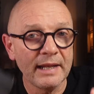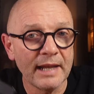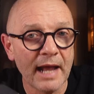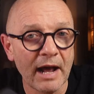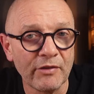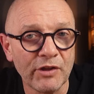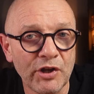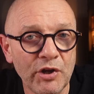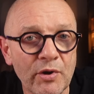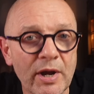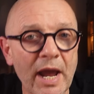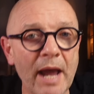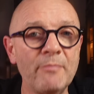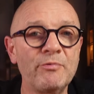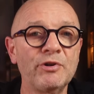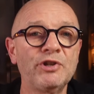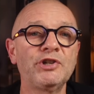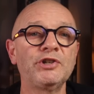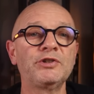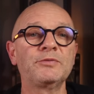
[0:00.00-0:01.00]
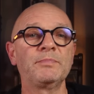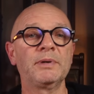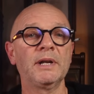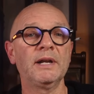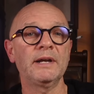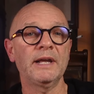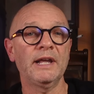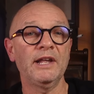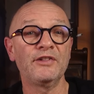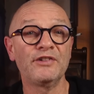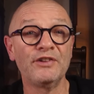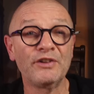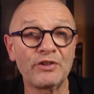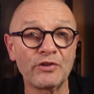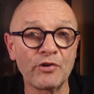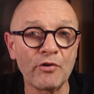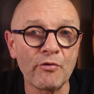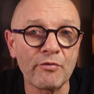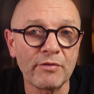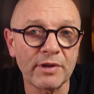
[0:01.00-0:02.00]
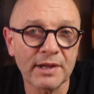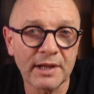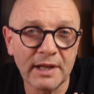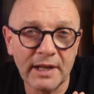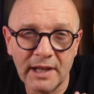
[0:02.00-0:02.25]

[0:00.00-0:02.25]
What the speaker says: Now, the UK British plug is notoriously